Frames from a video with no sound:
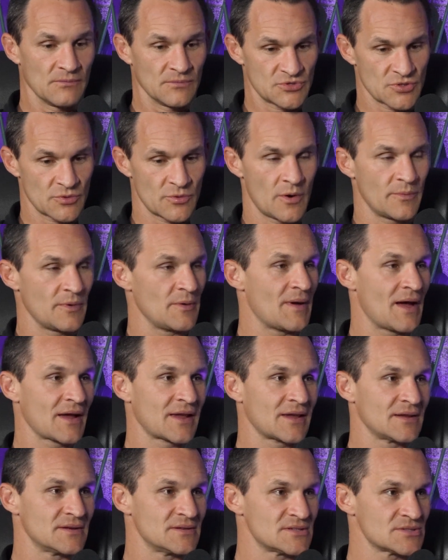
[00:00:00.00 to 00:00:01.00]
rope me back
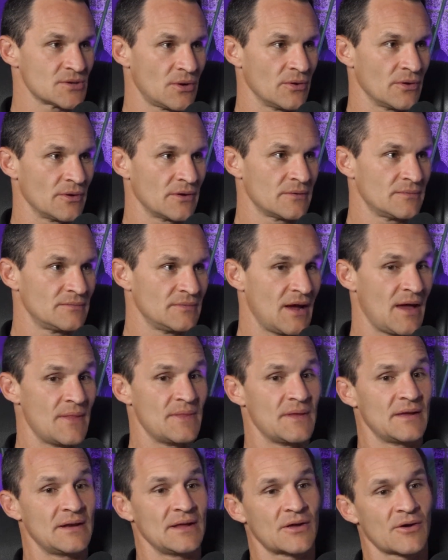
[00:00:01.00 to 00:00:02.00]
into solar, and
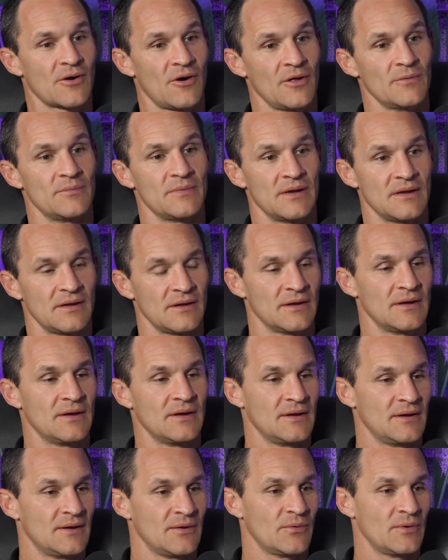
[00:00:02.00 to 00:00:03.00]
then he called me
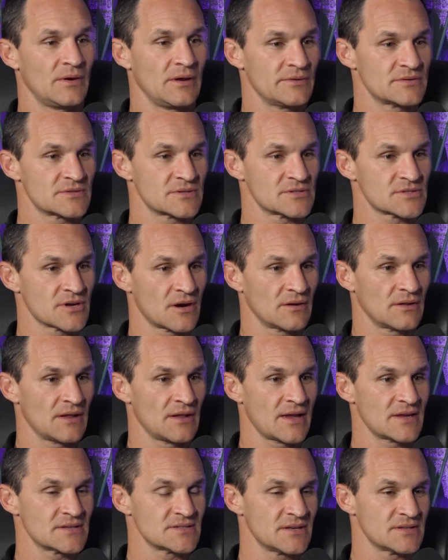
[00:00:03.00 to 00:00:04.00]
when he was going to start
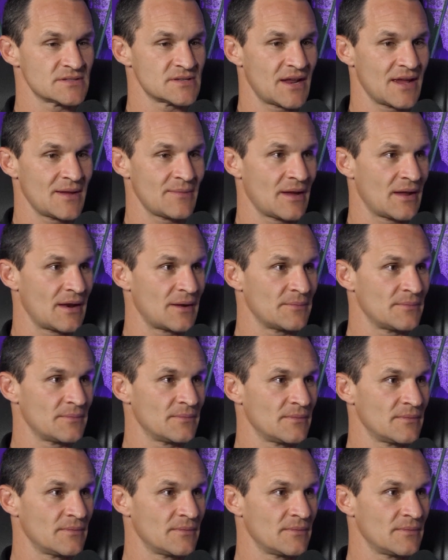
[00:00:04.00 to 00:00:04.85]
Legacy and said, "Hey man,